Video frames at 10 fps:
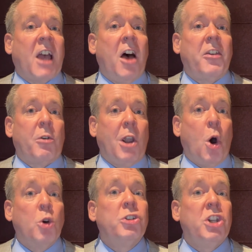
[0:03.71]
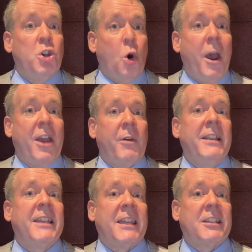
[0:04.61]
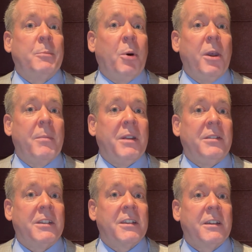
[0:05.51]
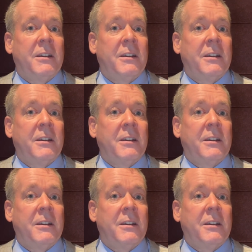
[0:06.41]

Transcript: other along to your hearing test appointment?